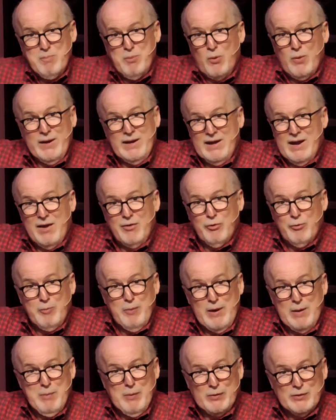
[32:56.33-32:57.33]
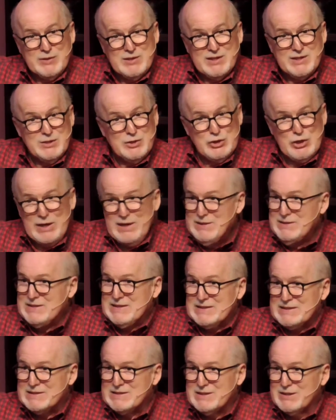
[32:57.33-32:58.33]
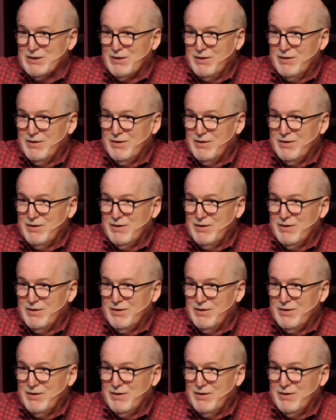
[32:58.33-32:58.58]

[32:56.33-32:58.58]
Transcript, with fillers: pointing other people to Jesus.